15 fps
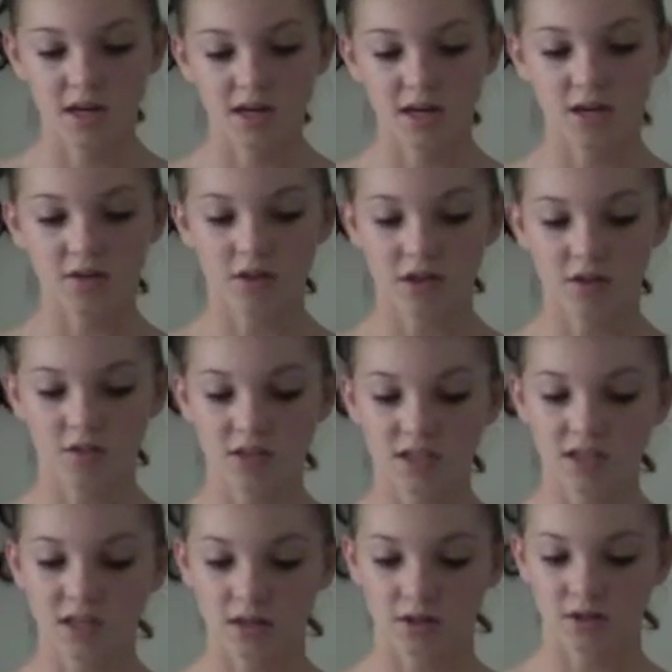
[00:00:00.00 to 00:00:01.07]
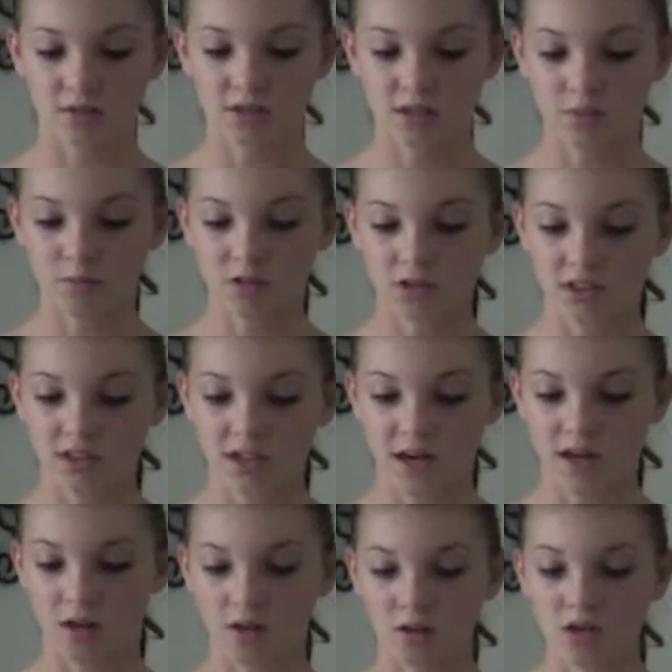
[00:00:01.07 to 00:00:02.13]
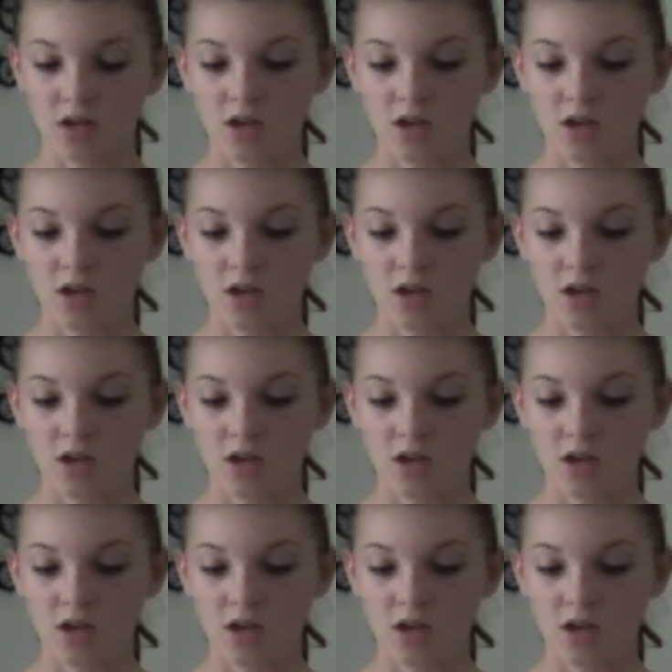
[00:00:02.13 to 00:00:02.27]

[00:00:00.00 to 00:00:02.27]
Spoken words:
Now that you can tell someone's style,